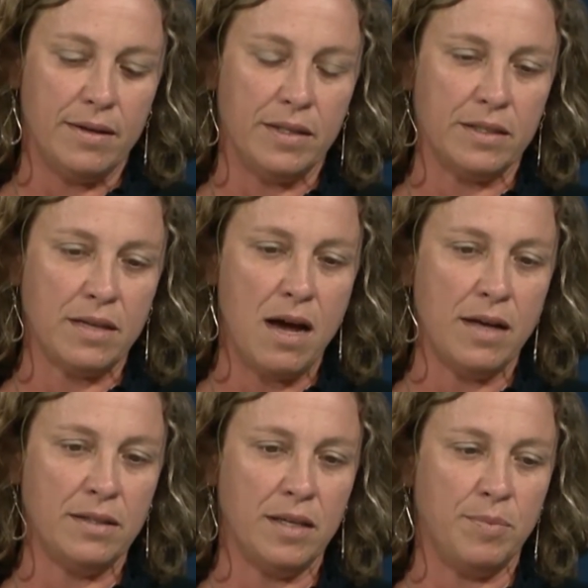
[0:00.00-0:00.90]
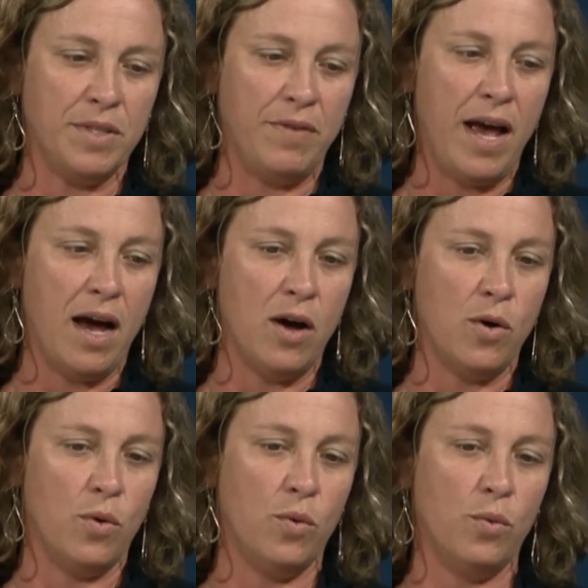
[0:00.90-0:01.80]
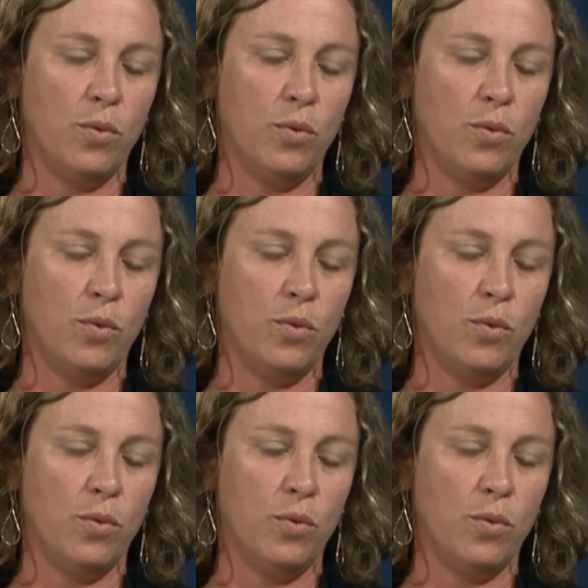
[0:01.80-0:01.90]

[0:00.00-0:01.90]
this concept of how